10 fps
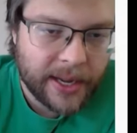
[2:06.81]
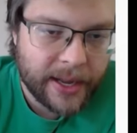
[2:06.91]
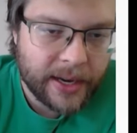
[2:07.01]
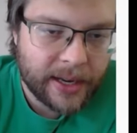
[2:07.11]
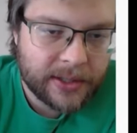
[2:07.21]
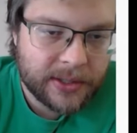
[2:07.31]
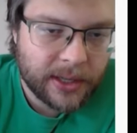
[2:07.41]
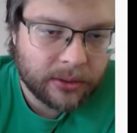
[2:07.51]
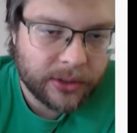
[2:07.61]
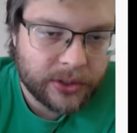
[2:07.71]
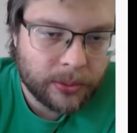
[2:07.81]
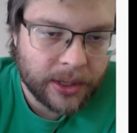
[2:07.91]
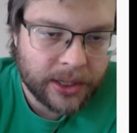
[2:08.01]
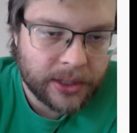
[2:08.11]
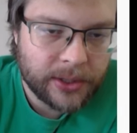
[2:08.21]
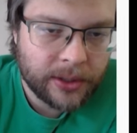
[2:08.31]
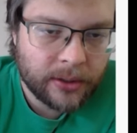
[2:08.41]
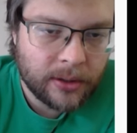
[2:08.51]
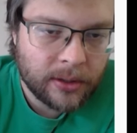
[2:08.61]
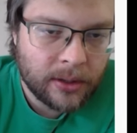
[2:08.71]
at x equals 22.